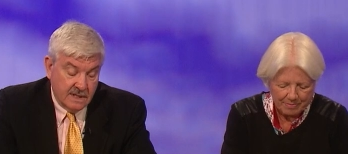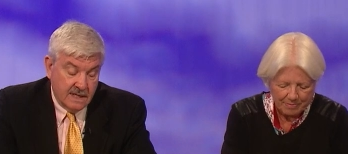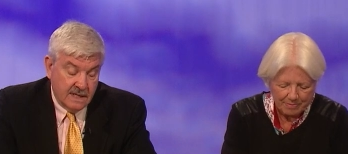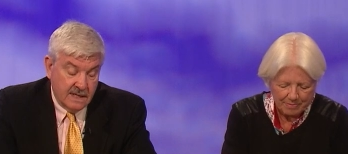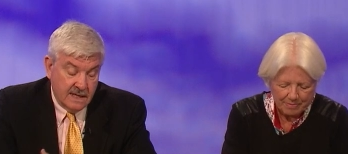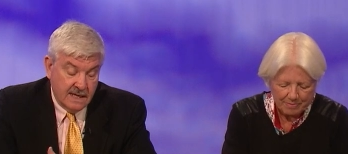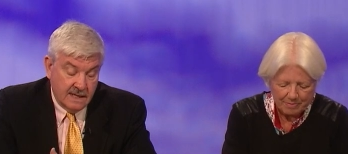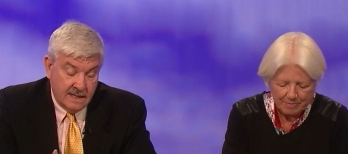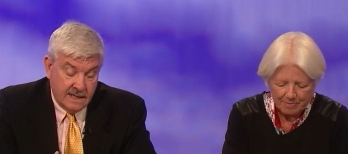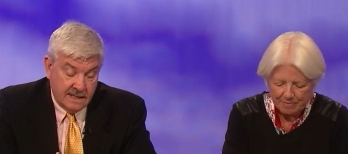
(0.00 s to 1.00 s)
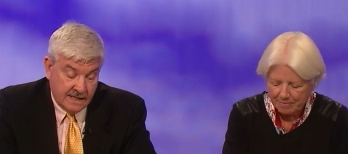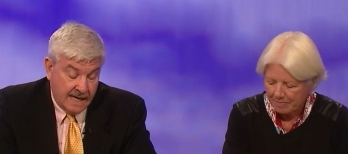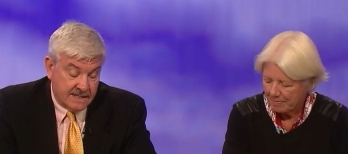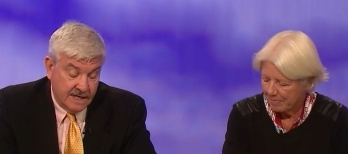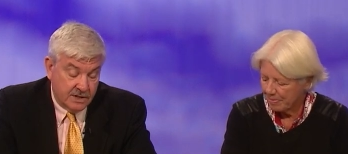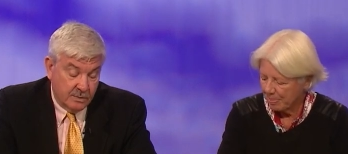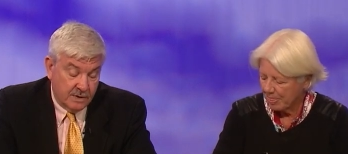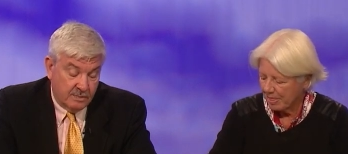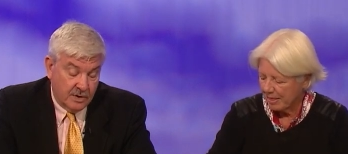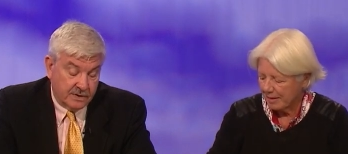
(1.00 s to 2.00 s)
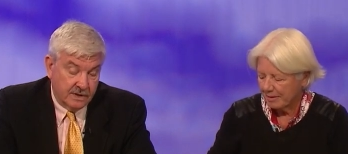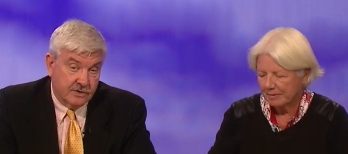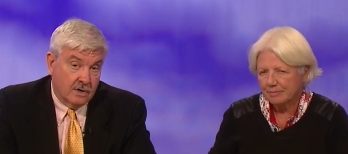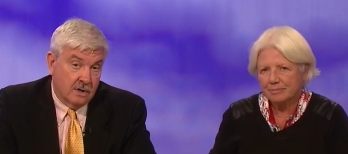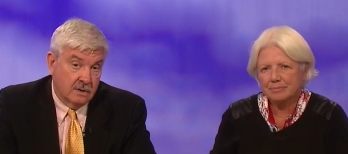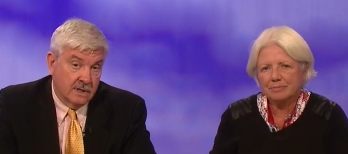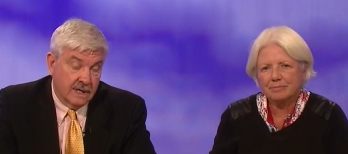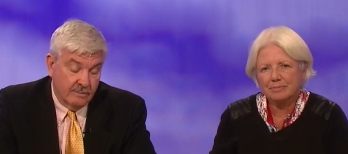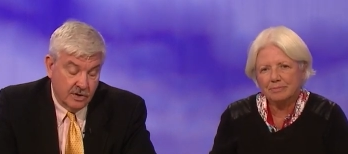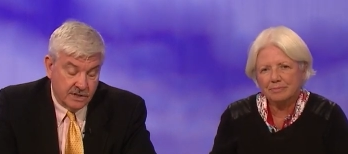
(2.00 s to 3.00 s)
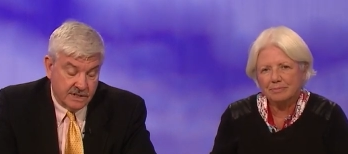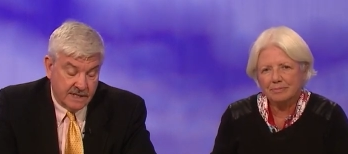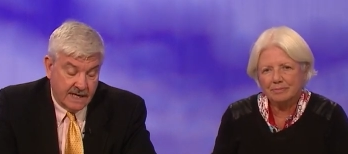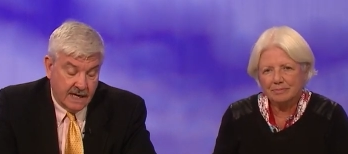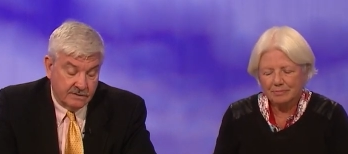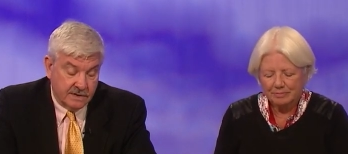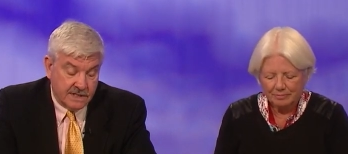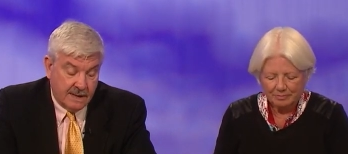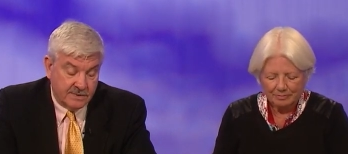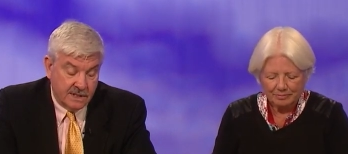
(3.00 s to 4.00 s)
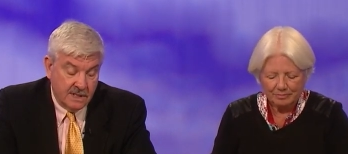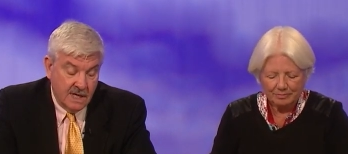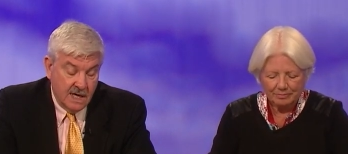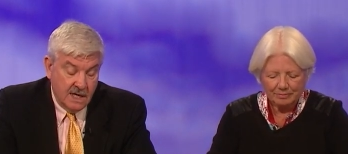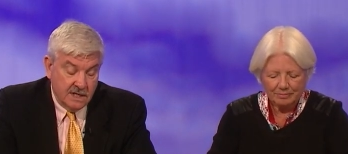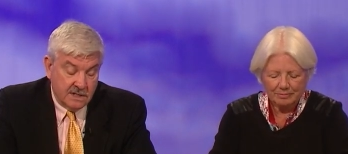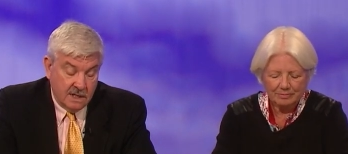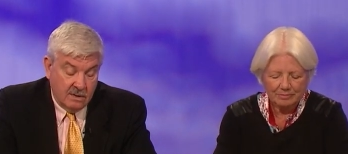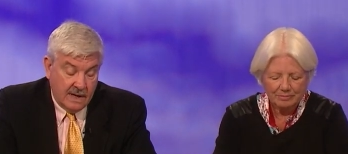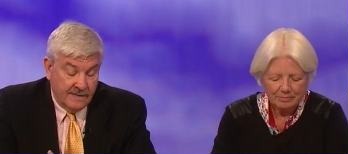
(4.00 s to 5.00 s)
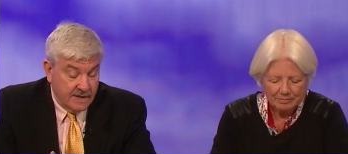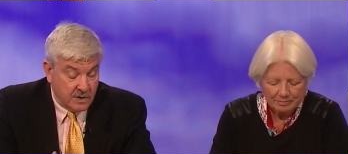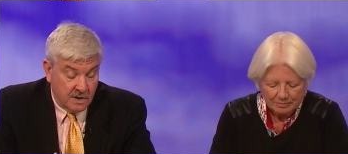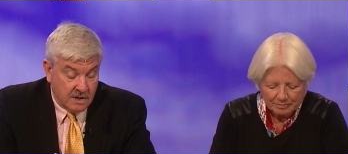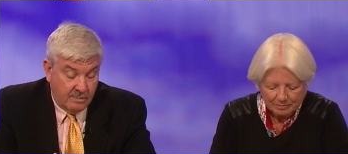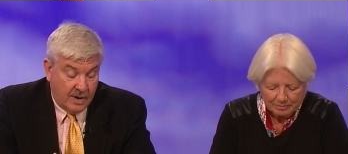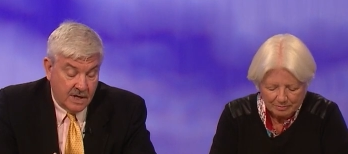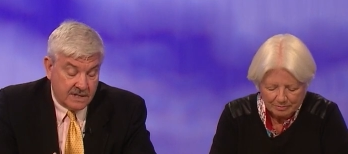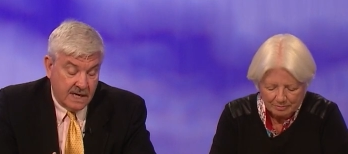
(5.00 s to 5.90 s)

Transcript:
Speaker 1: uh, as they do with birth control and emergency contraception. So, and this also bars